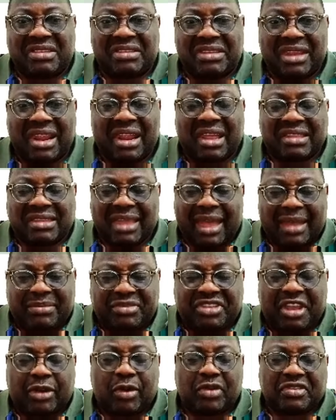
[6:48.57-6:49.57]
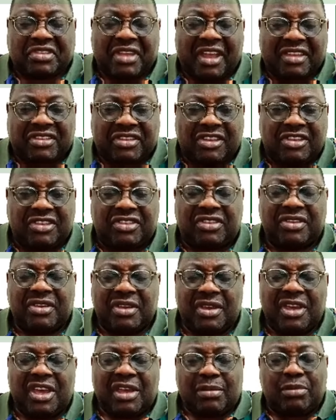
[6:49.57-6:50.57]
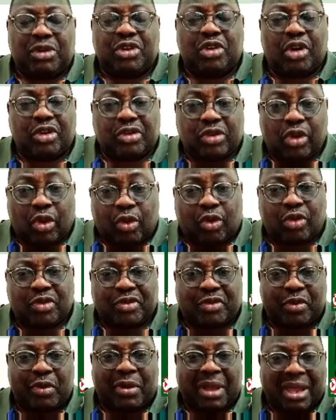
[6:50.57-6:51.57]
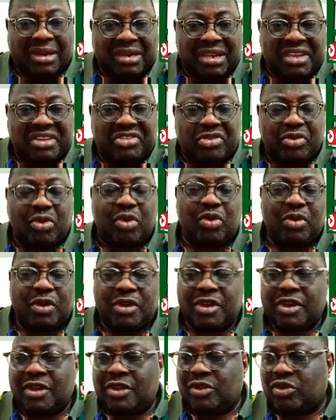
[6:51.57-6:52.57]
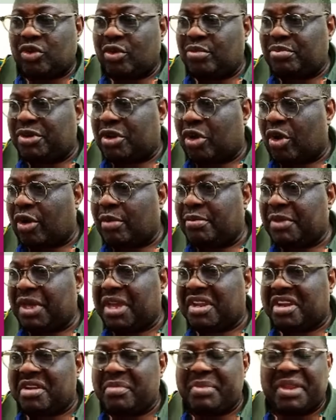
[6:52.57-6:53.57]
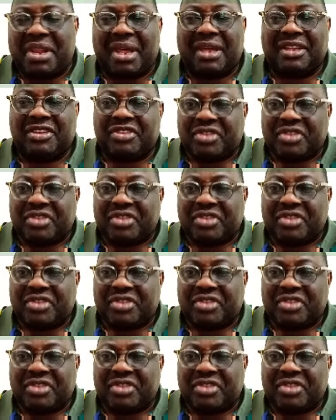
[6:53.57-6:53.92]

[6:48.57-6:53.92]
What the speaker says: There are times circumstances beyond your control can lead you to become a criminal.